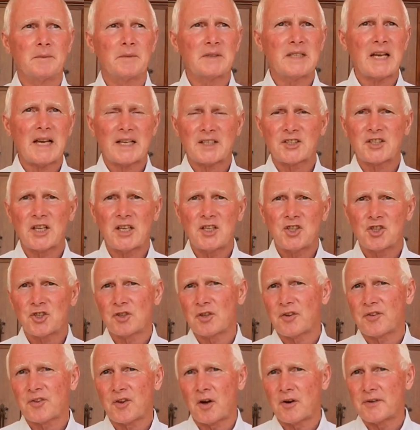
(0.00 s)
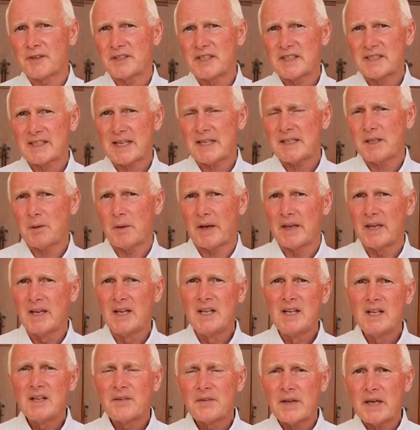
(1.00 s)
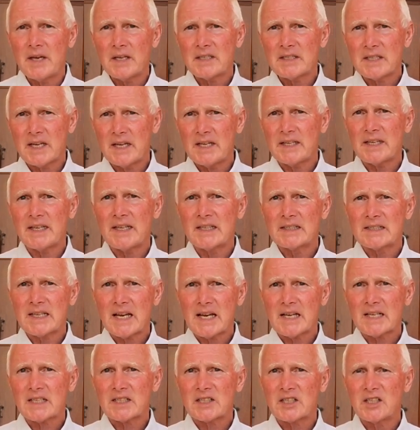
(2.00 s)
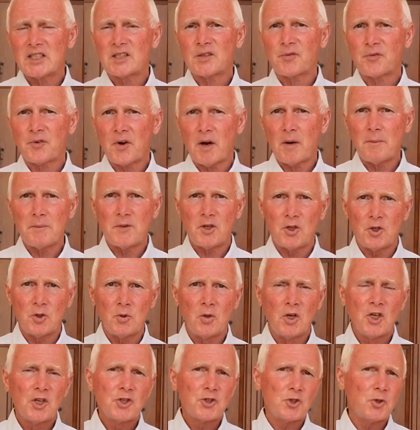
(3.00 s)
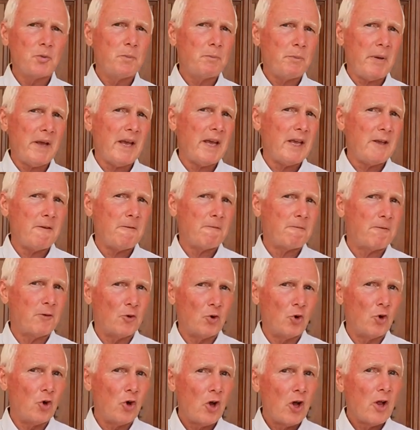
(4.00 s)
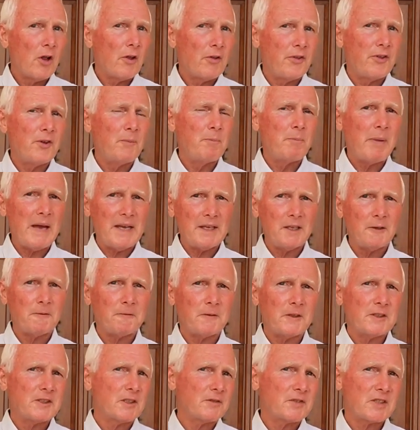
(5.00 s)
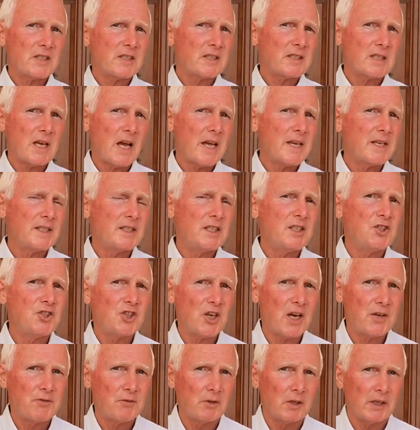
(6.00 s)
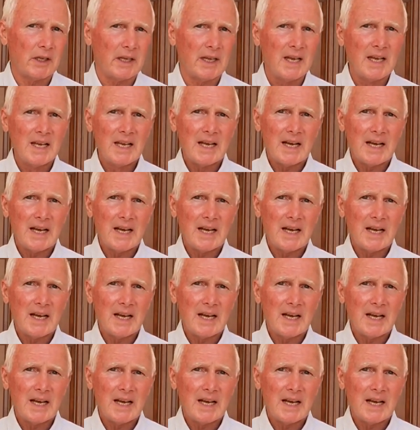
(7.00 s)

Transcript: taxation authorities anyway? They're taking taxes from you to pay for the benefit of society generally.